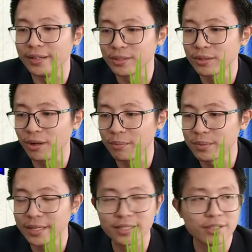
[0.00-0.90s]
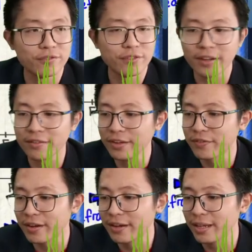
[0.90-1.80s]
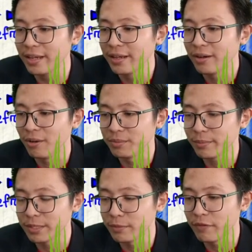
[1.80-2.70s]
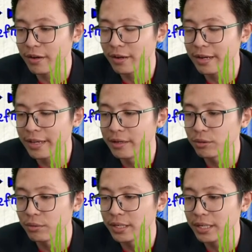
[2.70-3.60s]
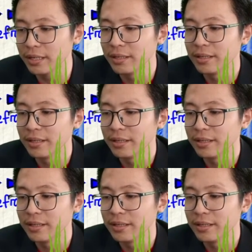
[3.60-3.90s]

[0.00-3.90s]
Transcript: So the object is object must be very near to the